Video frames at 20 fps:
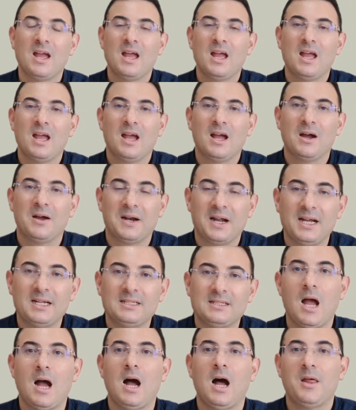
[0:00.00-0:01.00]
All right.
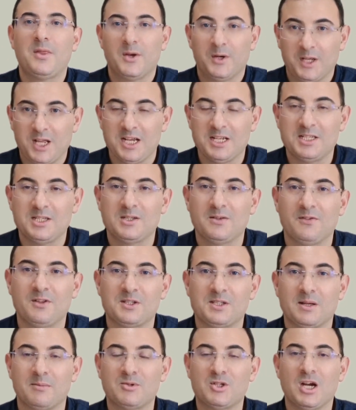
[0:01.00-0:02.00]
Other cases of the
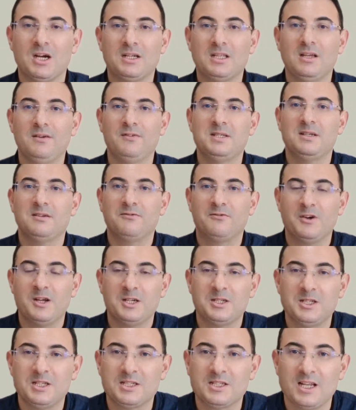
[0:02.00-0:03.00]
subjunctive in
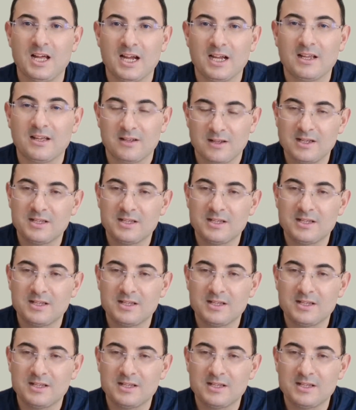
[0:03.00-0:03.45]
phrases like,